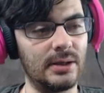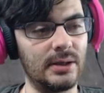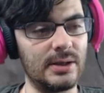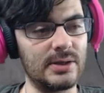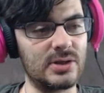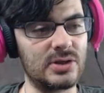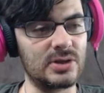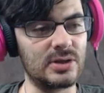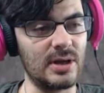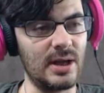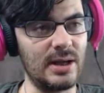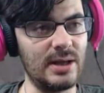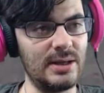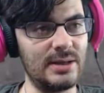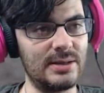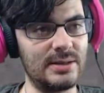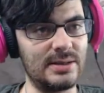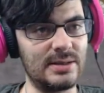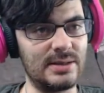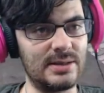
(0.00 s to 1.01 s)
let's try
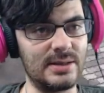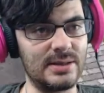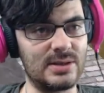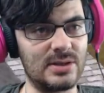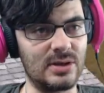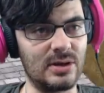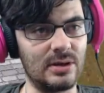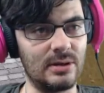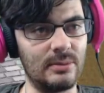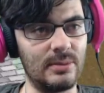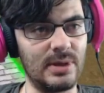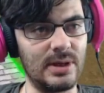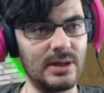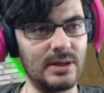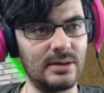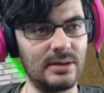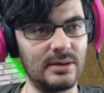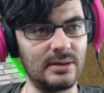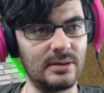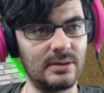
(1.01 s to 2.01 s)
and
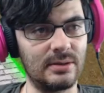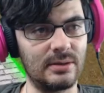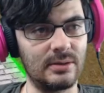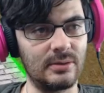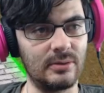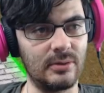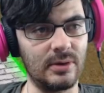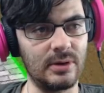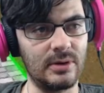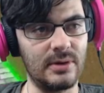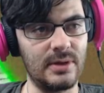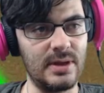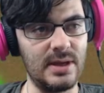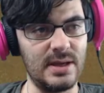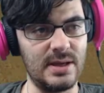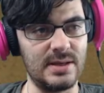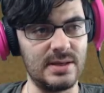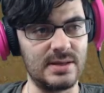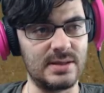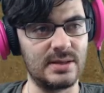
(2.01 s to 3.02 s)
determine what are
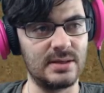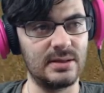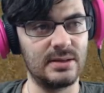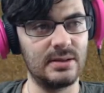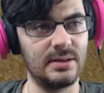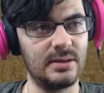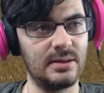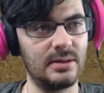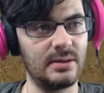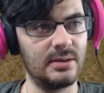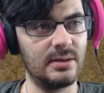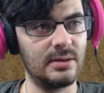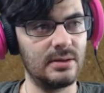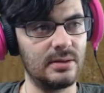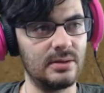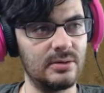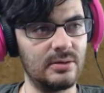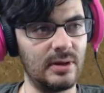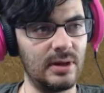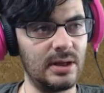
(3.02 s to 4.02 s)
these.
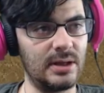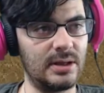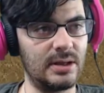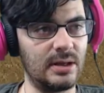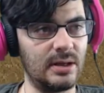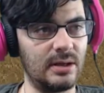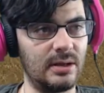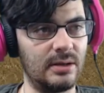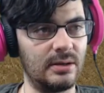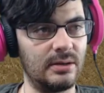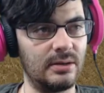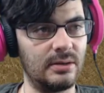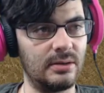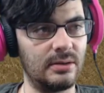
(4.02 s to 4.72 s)
I get to...